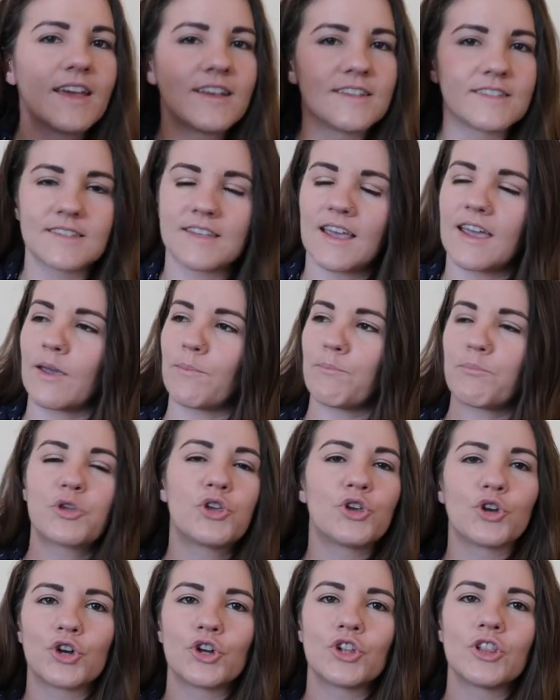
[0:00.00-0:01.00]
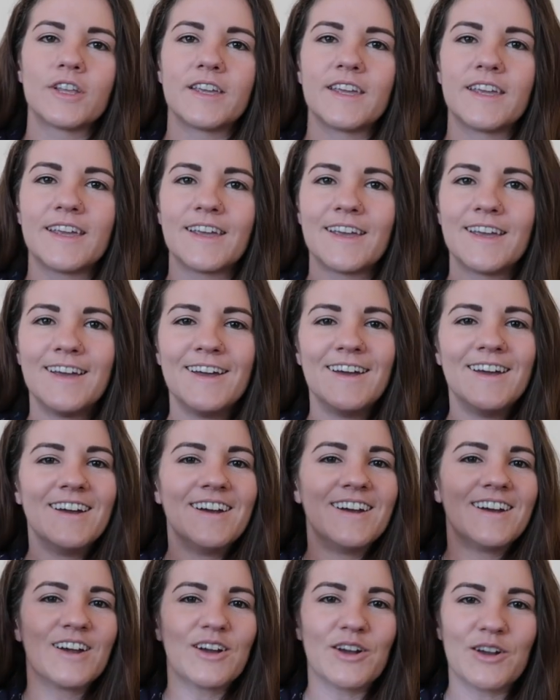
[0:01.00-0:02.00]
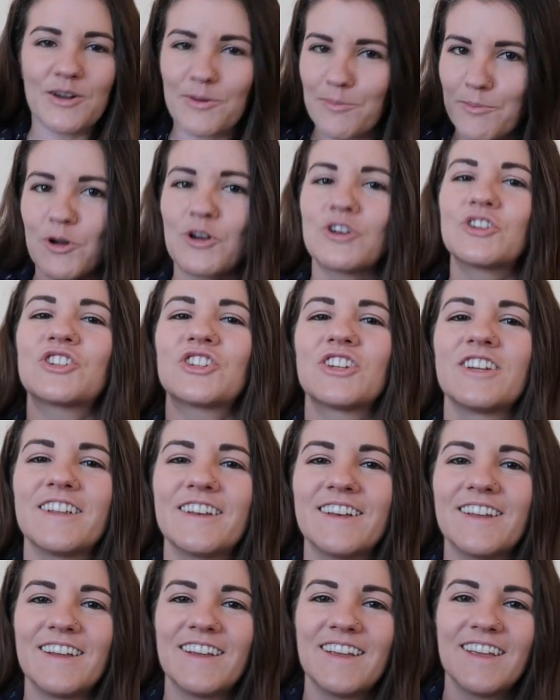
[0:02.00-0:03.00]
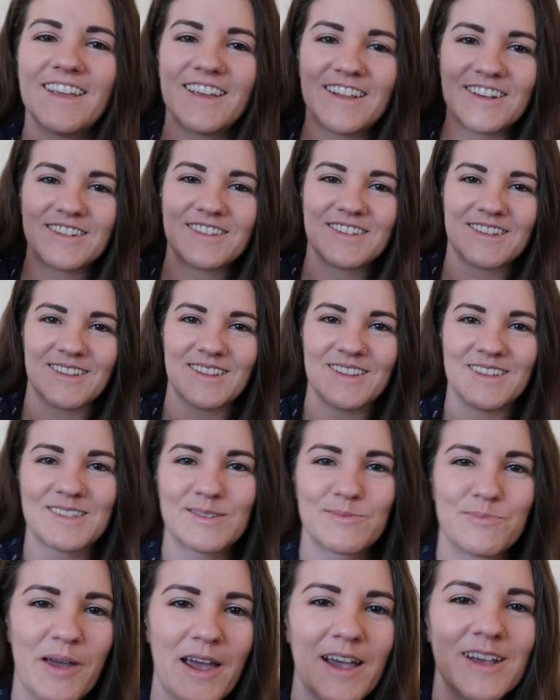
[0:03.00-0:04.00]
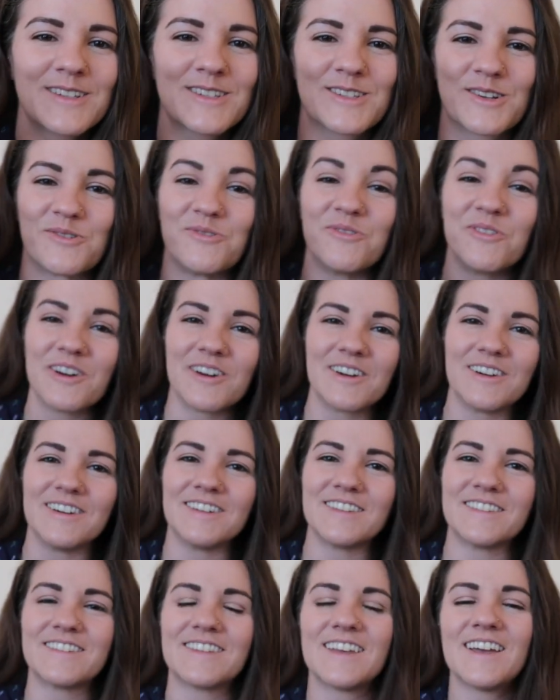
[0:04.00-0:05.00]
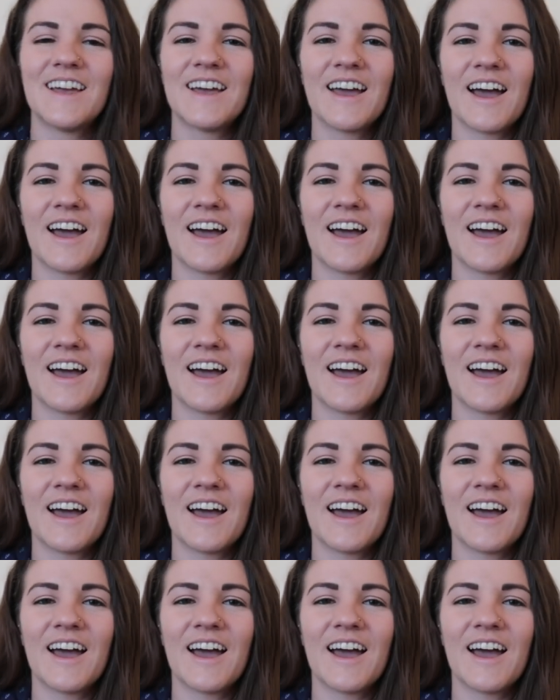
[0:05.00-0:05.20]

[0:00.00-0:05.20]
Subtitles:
It's like purely immersion into this Basque world.